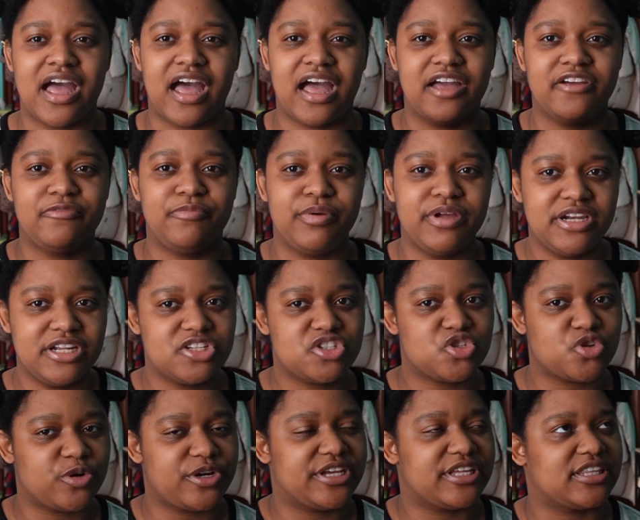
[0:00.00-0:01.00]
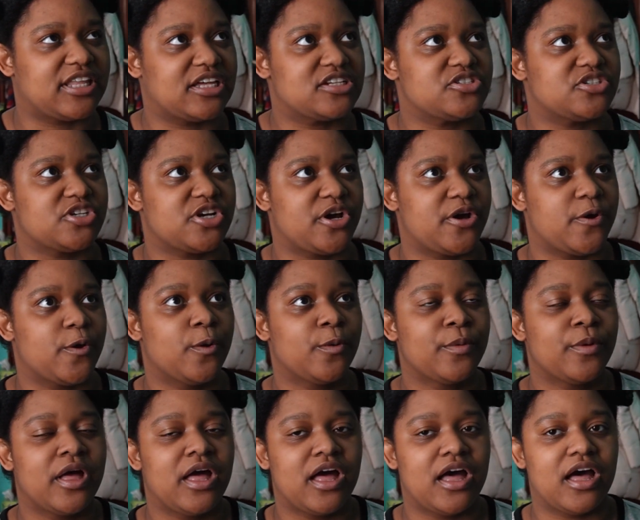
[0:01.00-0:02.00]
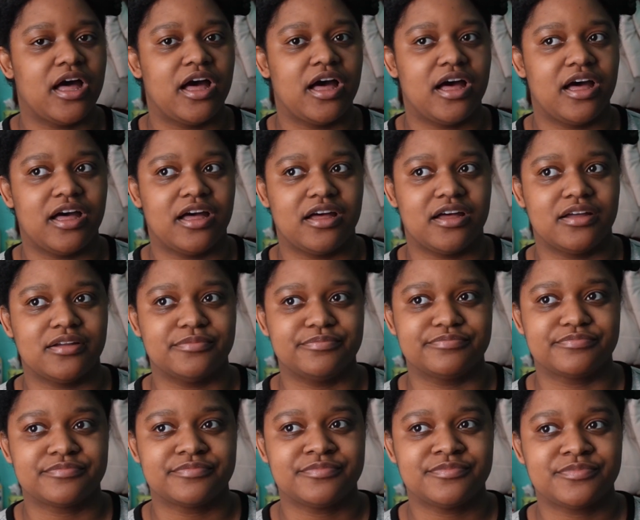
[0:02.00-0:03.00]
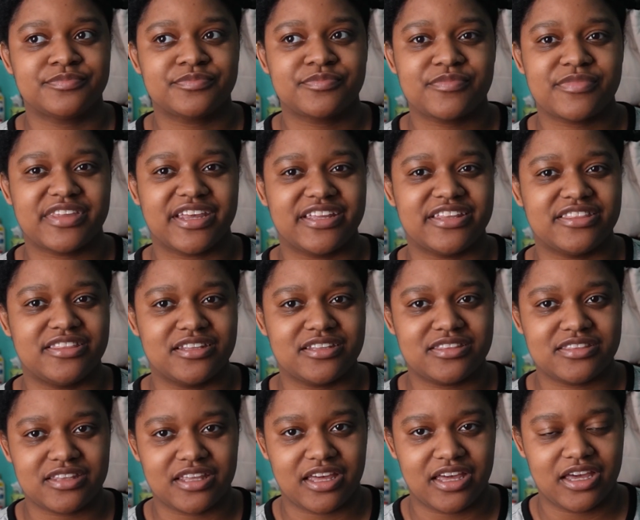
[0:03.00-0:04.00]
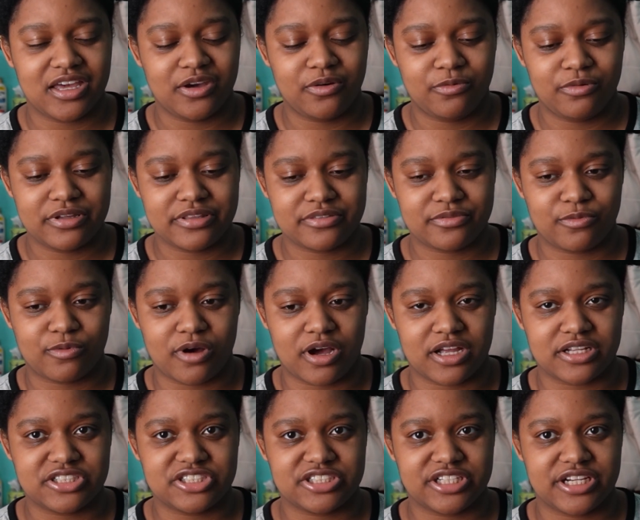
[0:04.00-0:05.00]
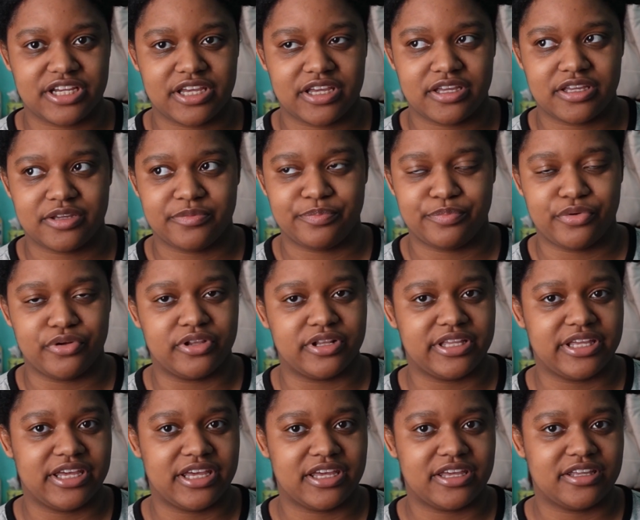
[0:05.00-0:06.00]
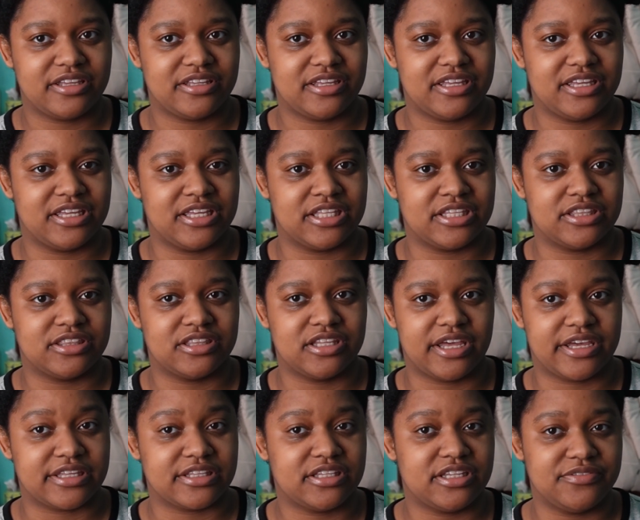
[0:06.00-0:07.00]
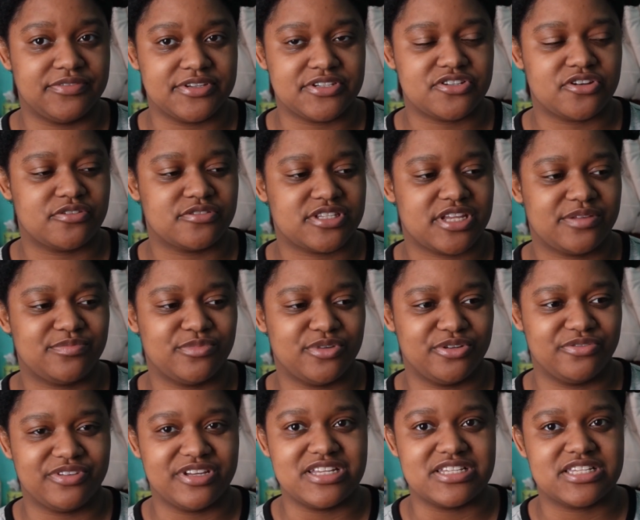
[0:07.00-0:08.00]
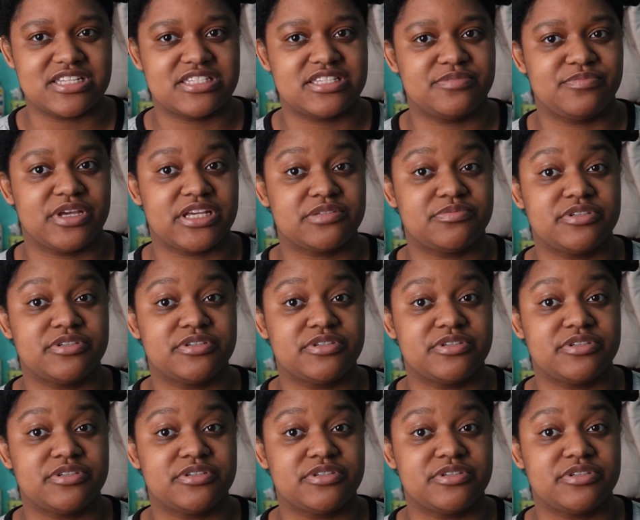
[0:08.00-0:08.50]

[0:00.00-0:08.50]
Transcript: I've been enjoying that show. The thing with watching bullying in like TV shows and movies is it makes